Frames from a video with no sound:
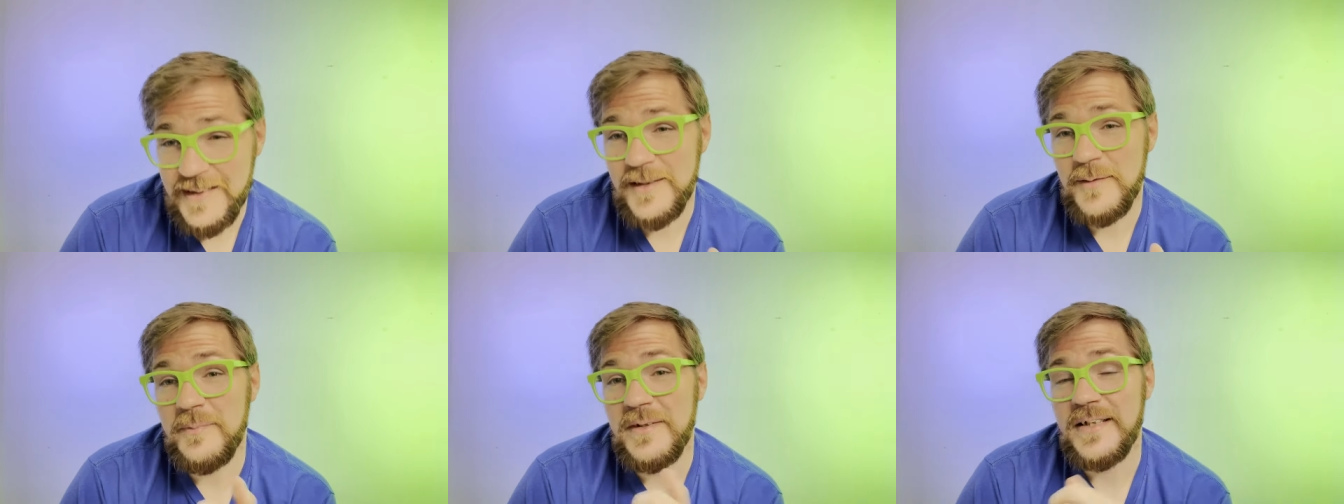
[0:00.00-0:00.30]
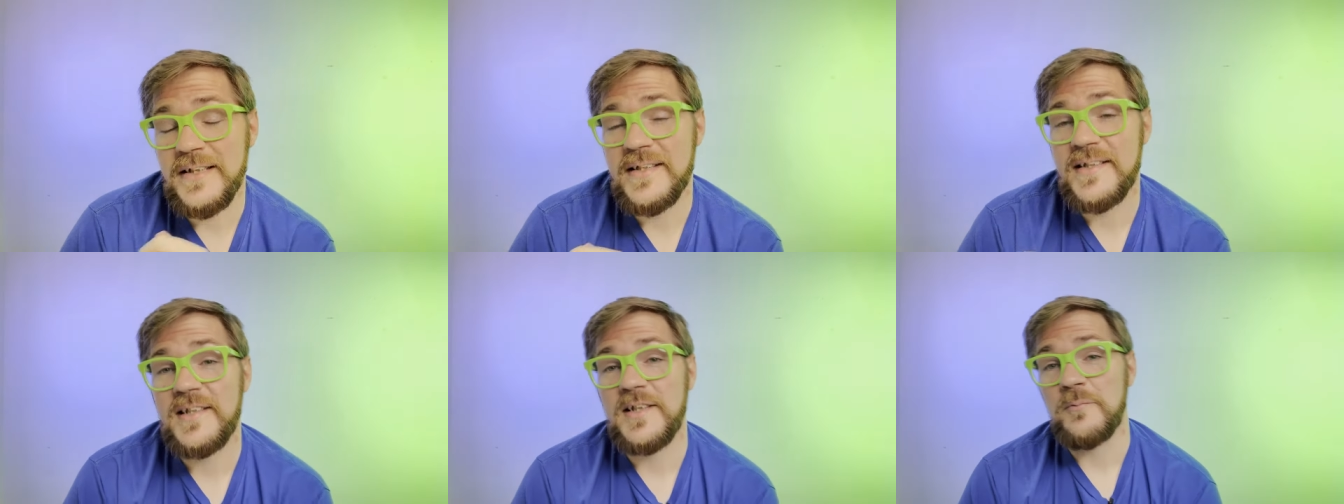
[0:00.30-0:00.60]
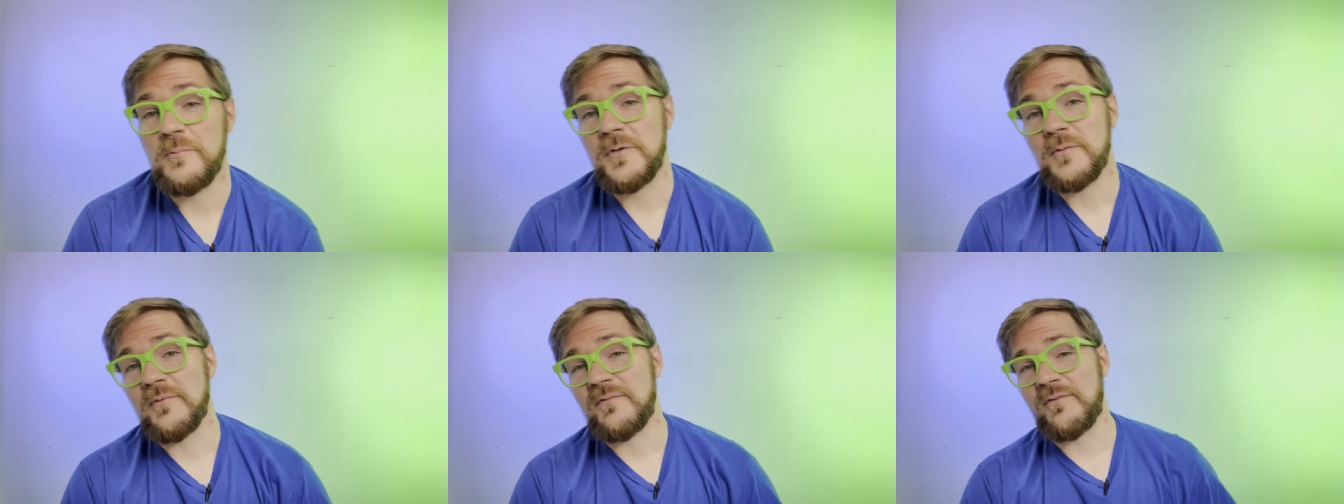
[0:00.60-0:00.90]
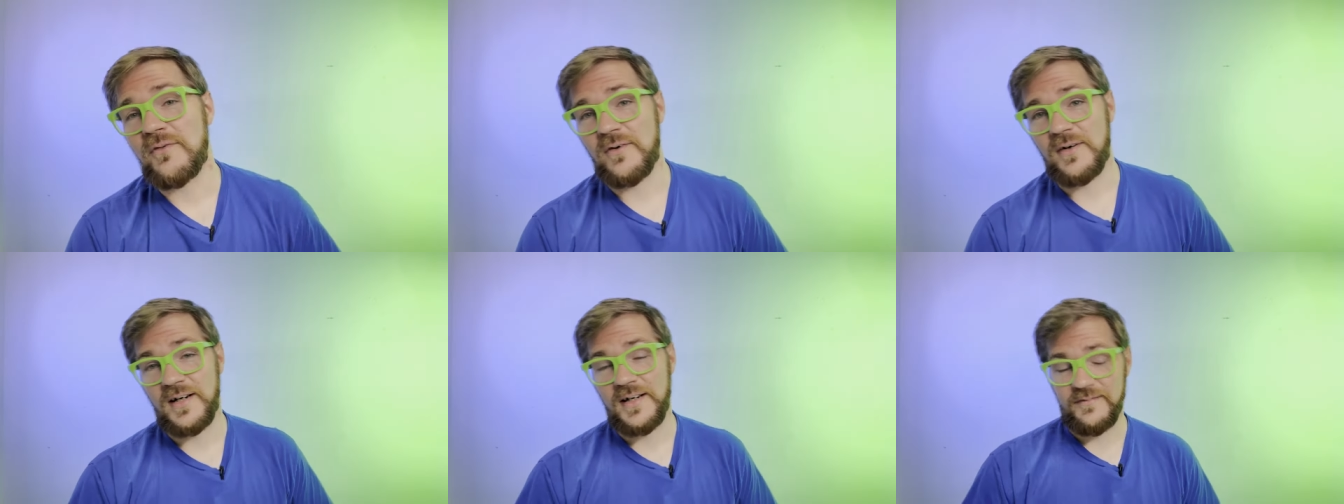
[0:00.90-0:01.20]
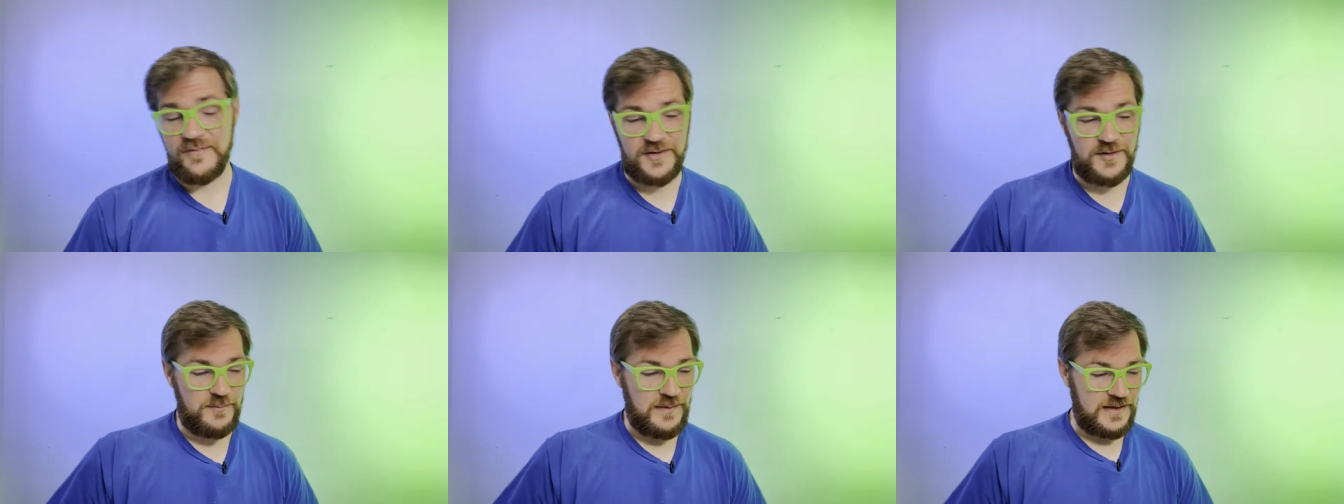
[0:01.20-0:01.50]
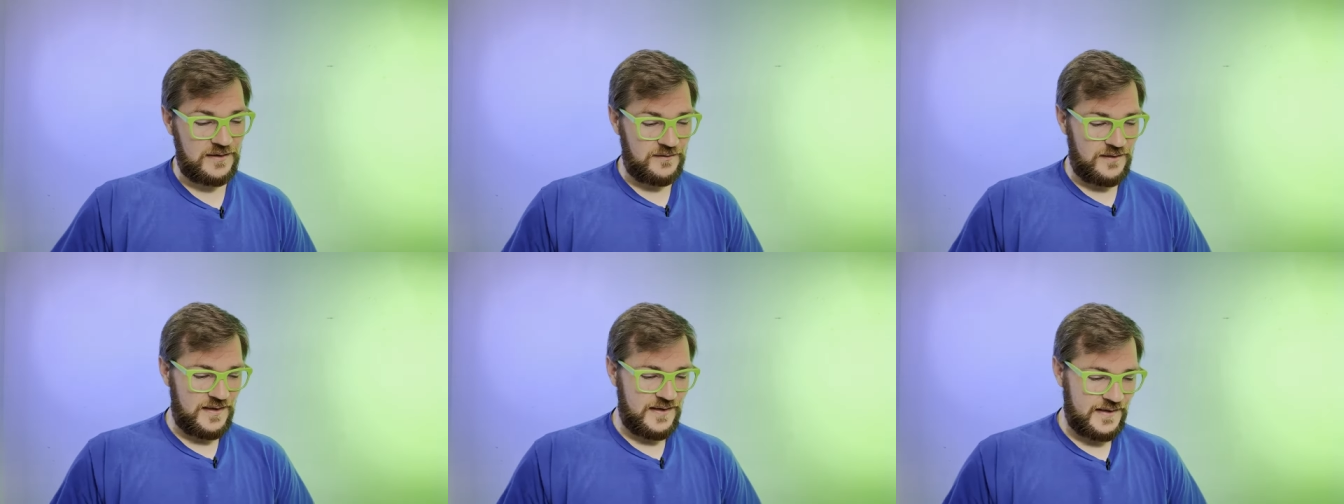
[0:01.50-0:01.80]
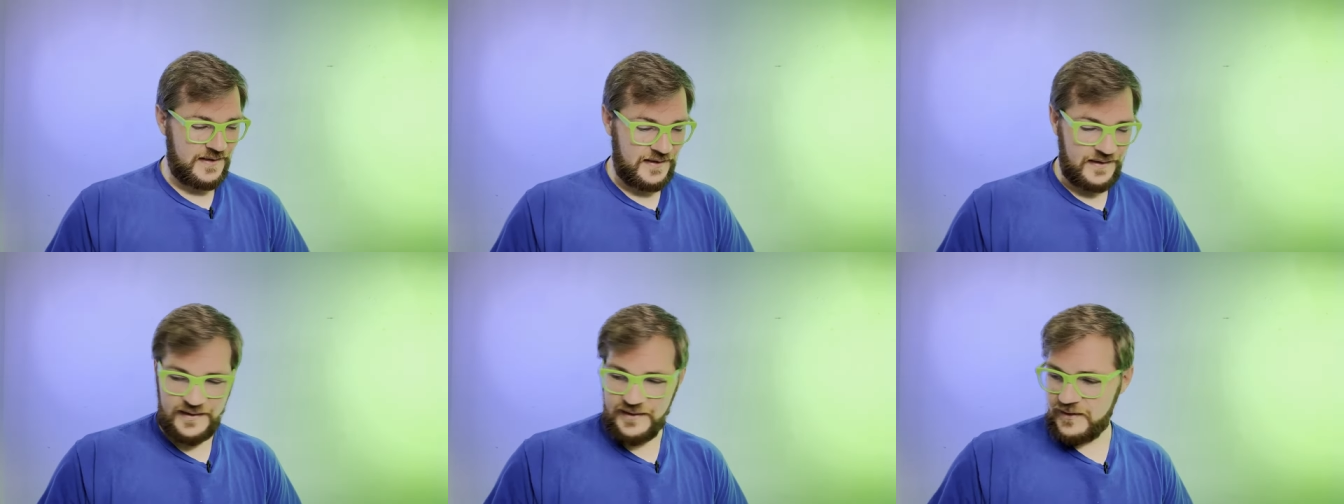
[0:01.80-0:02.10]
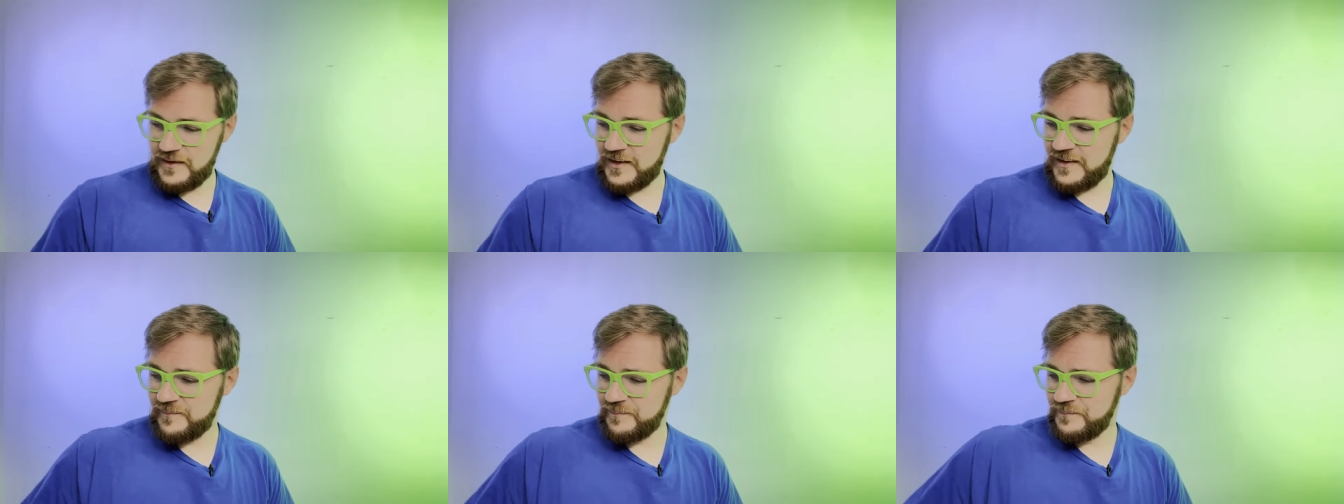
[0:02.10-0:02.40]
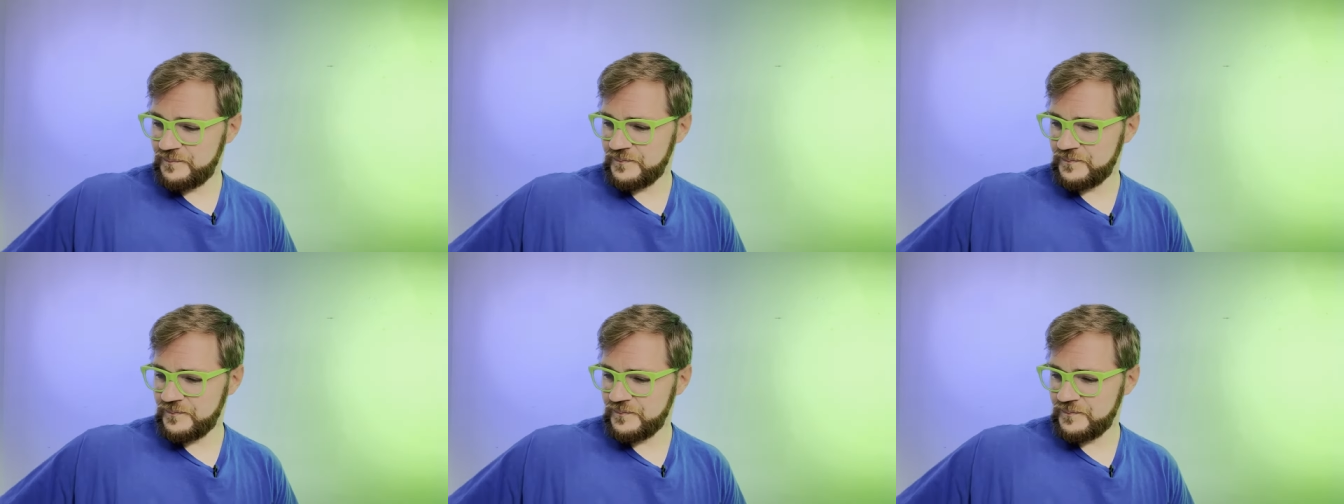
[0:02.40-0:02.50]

going to be December before I have all my glasses done.